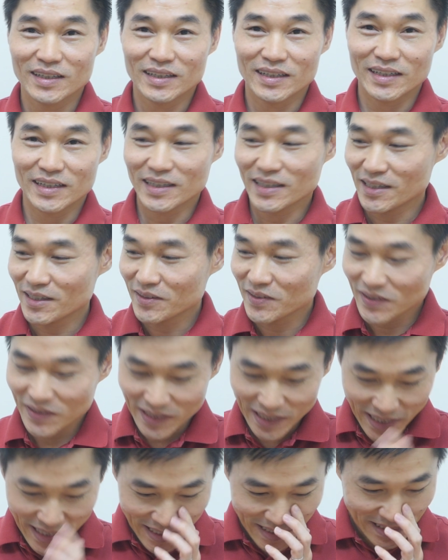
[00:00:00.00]

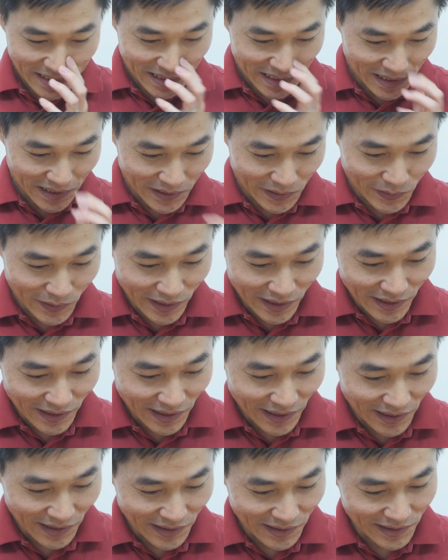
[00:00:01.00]
Okay, so what it
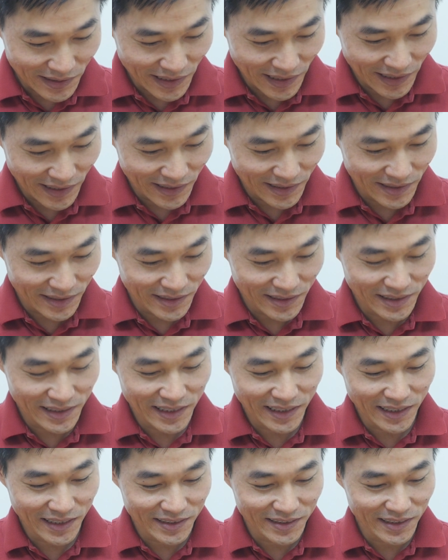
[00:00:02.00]
is
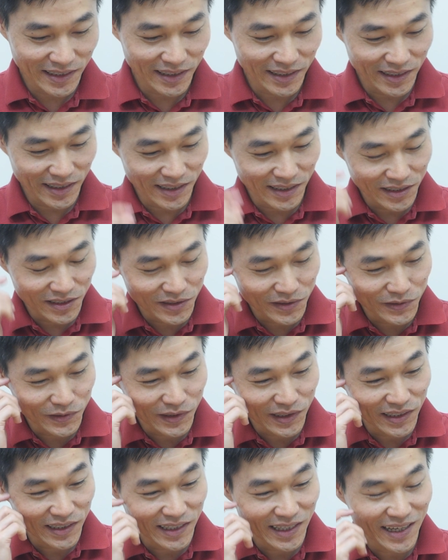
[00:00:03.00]
like I said, a
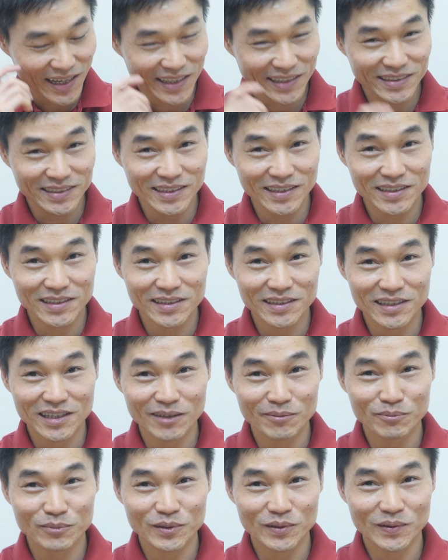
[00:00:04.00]
3-axis
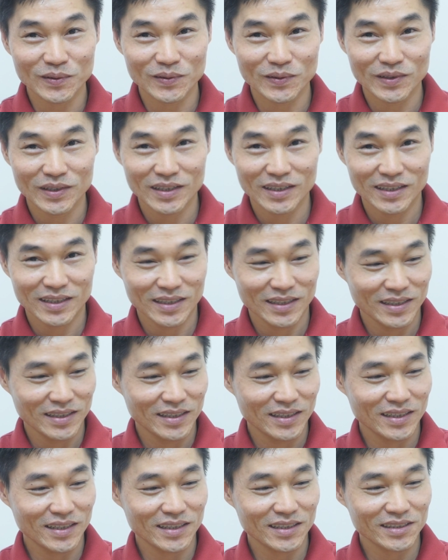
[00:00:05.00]
gimbal
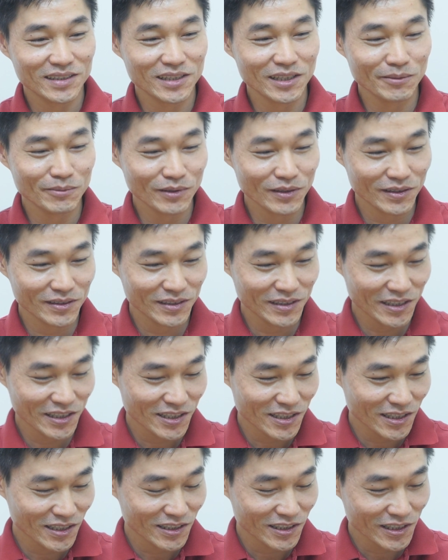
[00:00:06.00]

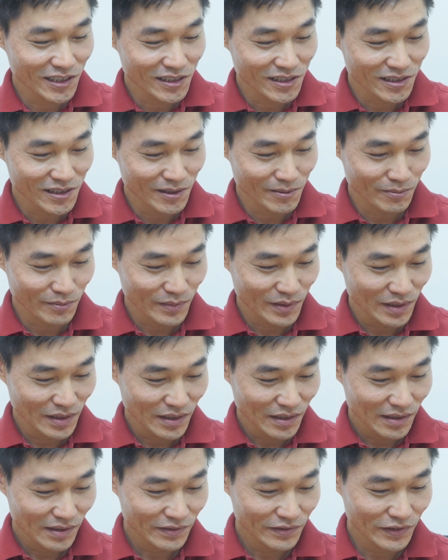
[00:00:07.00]
stabilization system
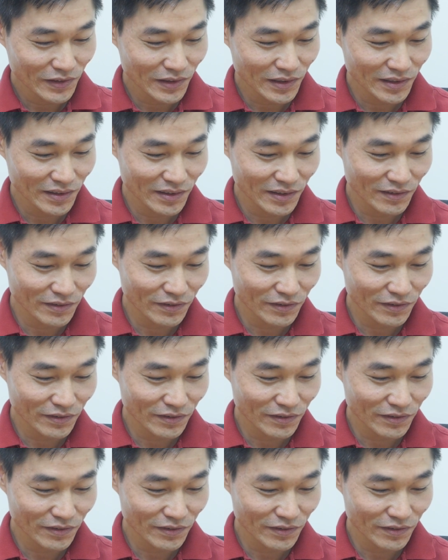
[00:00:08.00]
for the